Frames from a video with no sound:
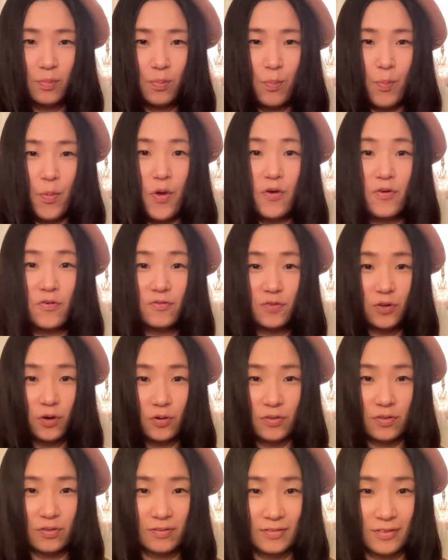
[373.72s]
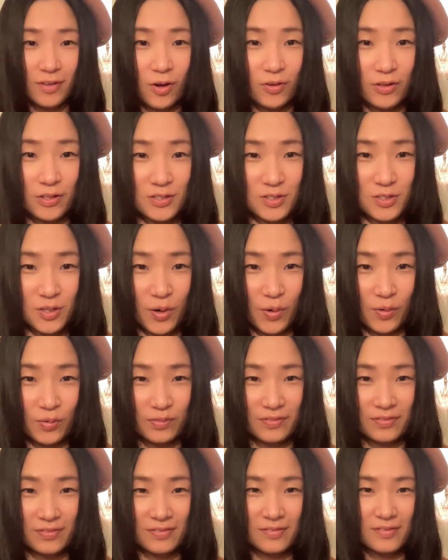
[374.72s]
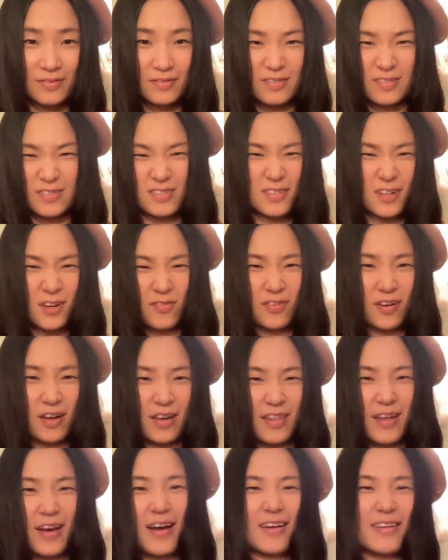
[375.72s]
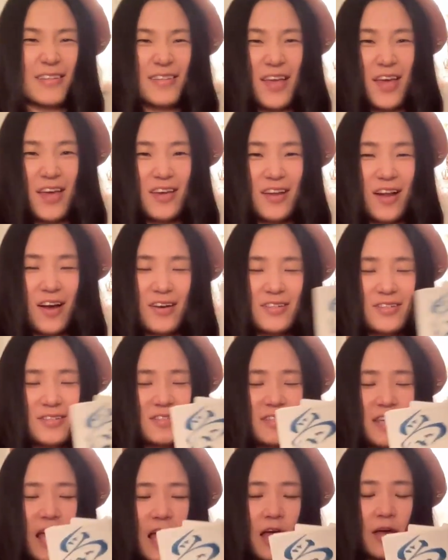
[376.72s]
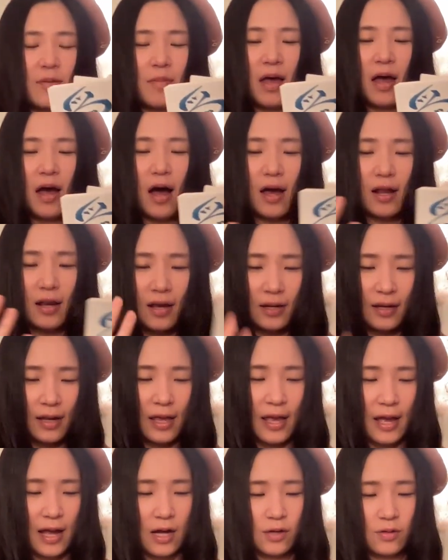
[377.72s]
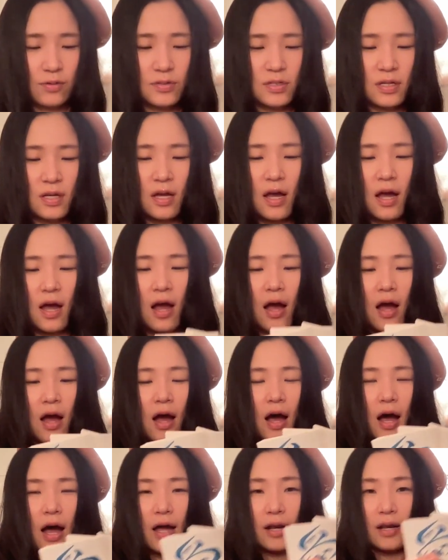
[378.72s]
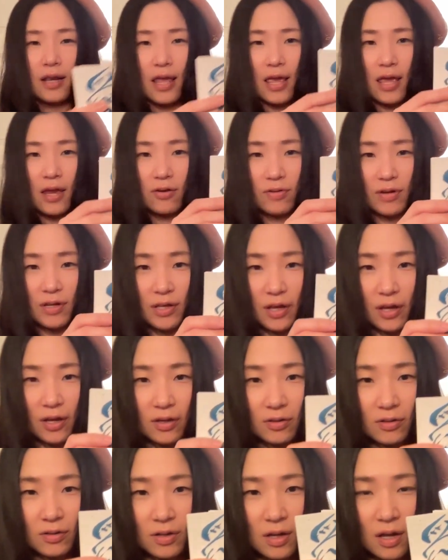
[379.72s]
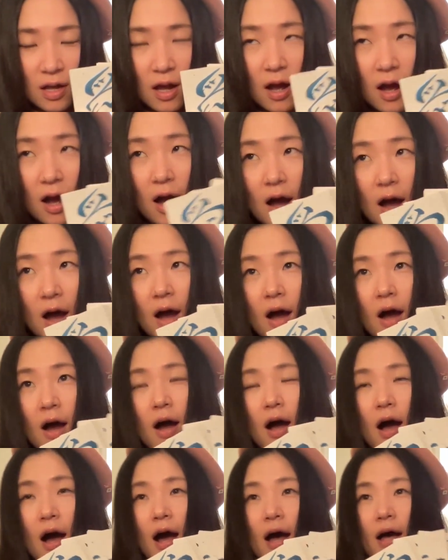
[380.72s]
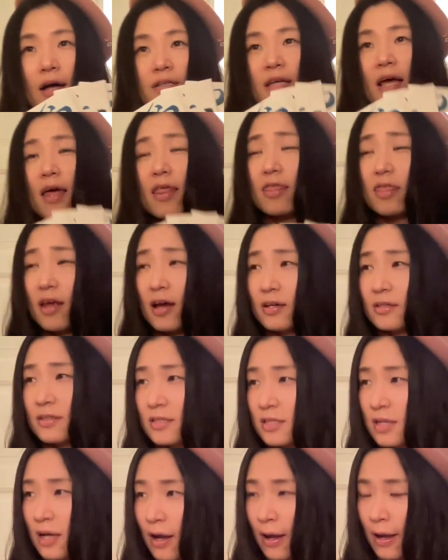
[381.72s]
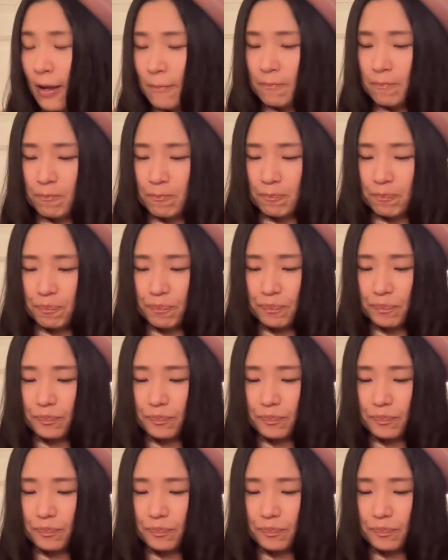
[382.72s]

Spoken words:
moved on its own, stuff like that. So I just came and I let out, and here we go. And at that time